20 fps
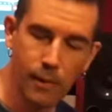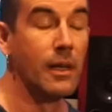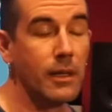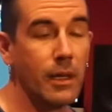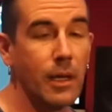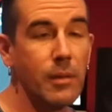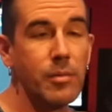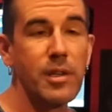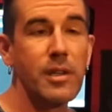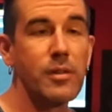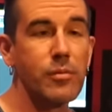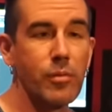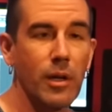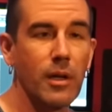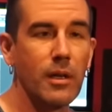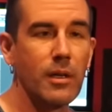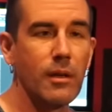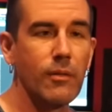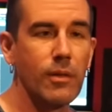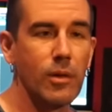Keeps things
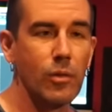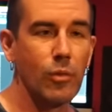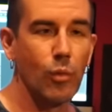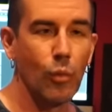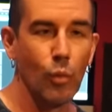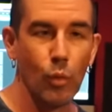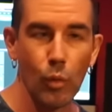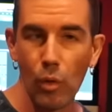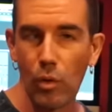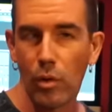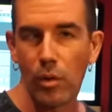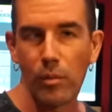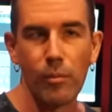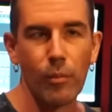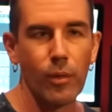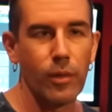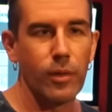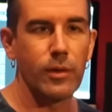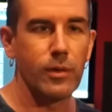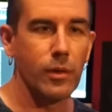relatively
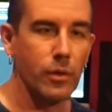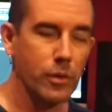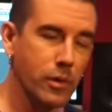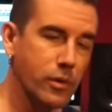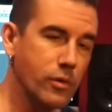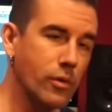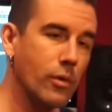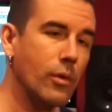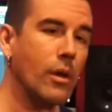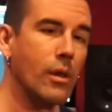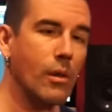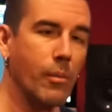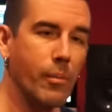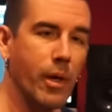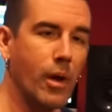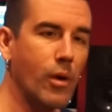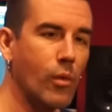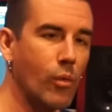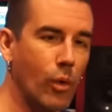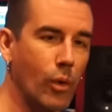warm with the tone control on the
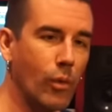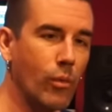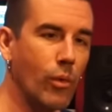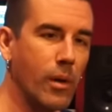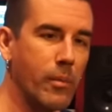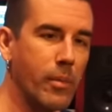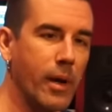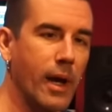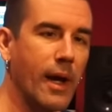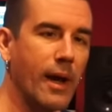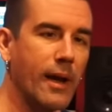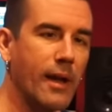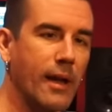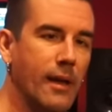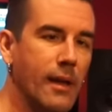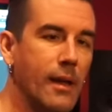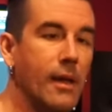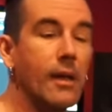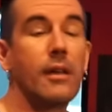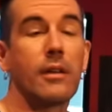pedal rolled way back.
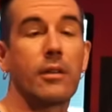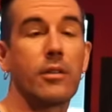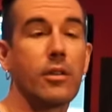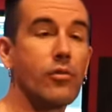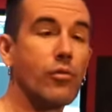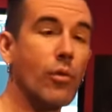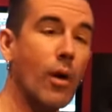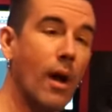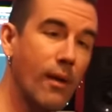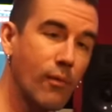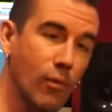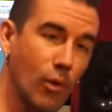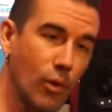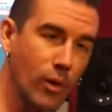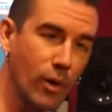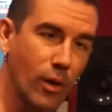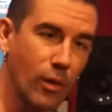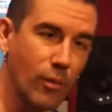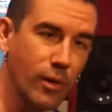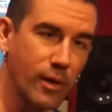The drive
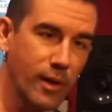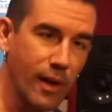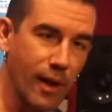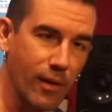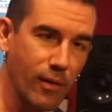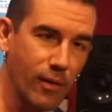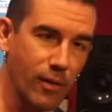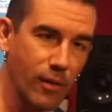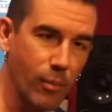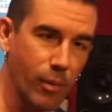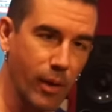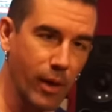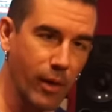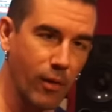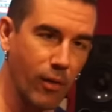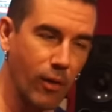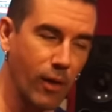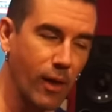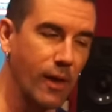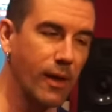rolled all the way down on the
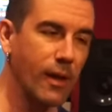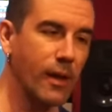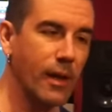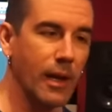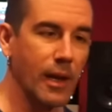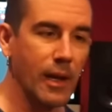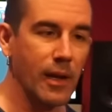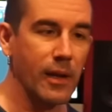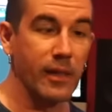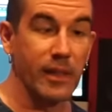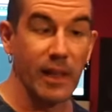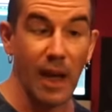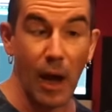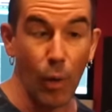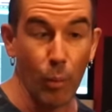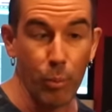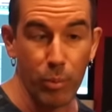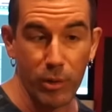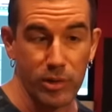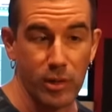pedal, and the
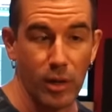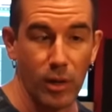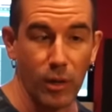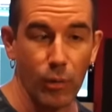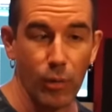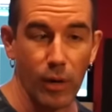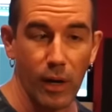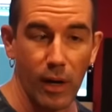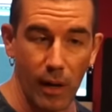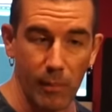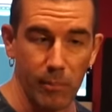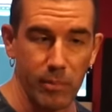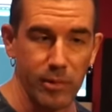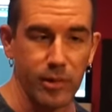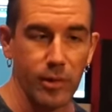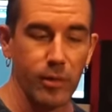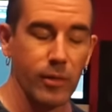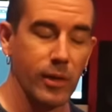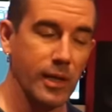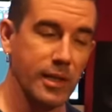output's all the way up.
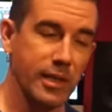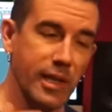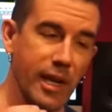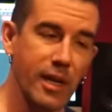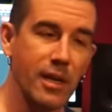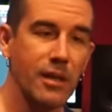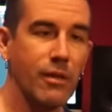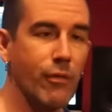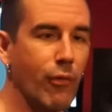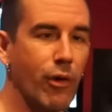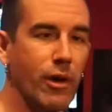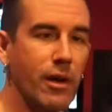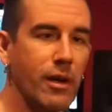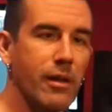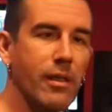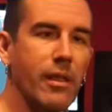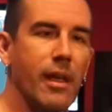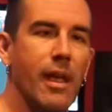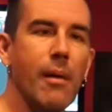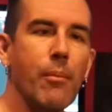So it's kicking the front
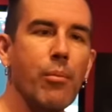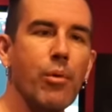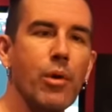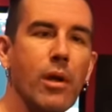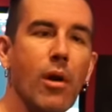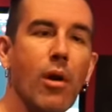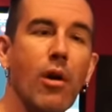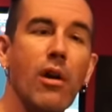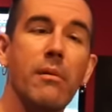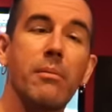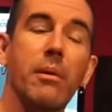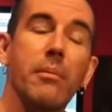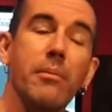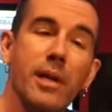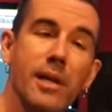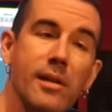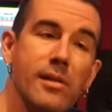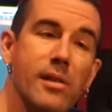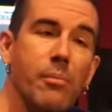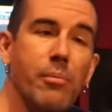end of the amp pretty hard, but
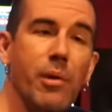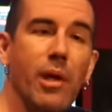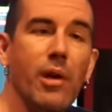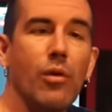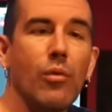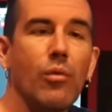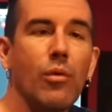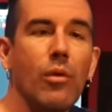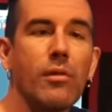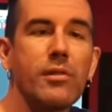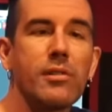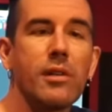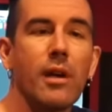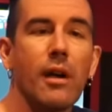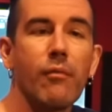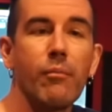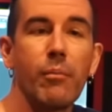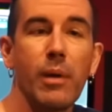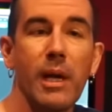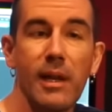because the pedal rolls
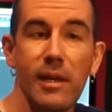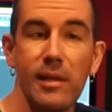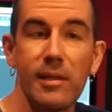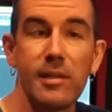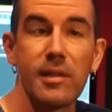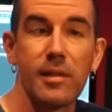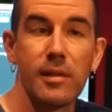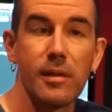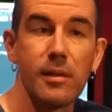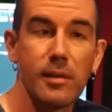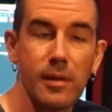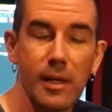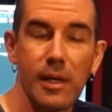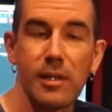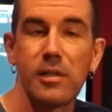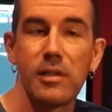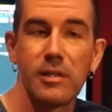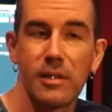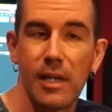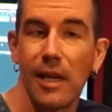off bass, it
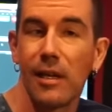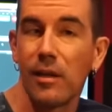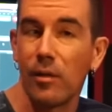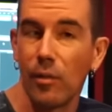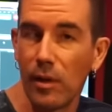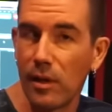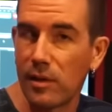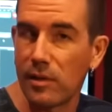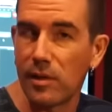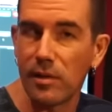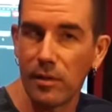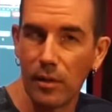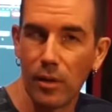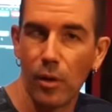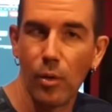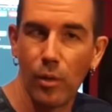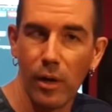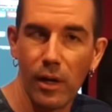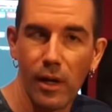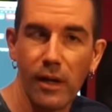actually attenuates
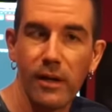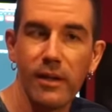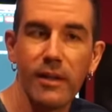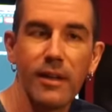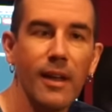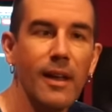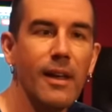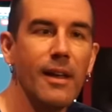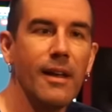low end.